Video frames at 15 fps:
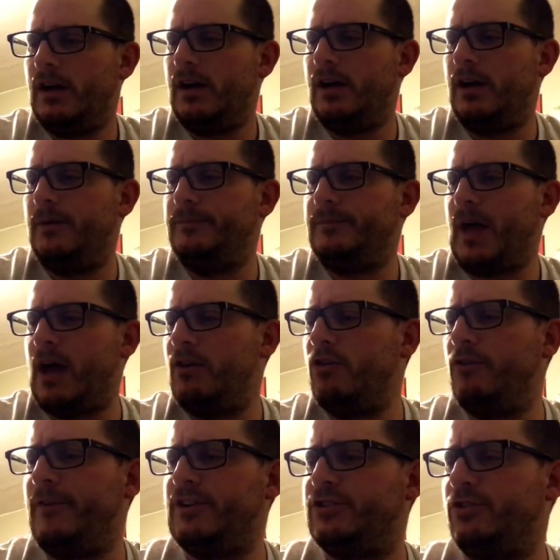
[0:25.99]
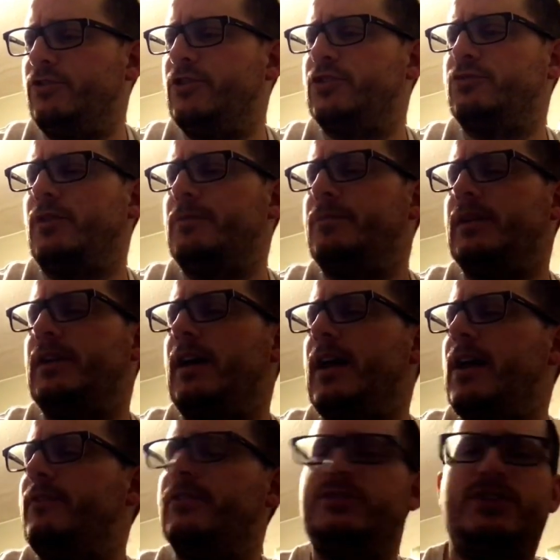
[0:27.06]
I don't know if I showed this one, but I
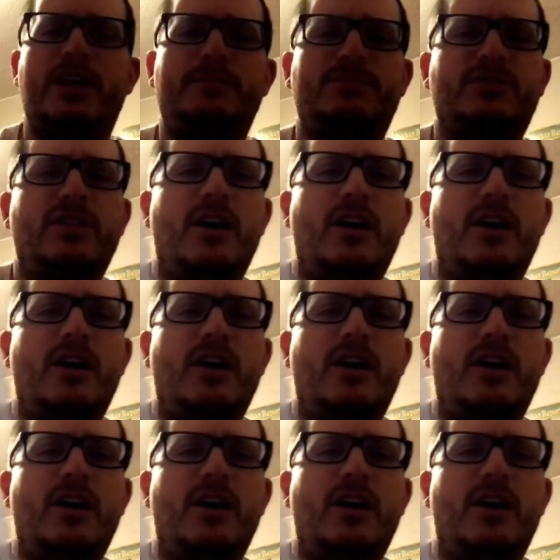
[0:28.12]
have a James